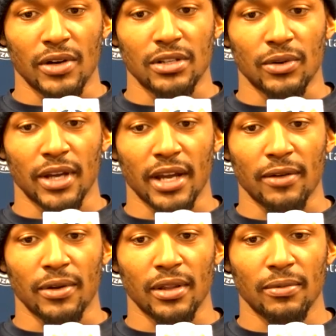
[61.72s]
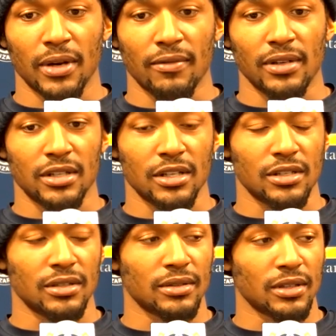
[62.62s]
okay with whatever
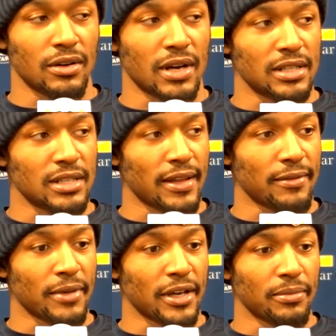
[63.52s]
decision, you know, I decided to make.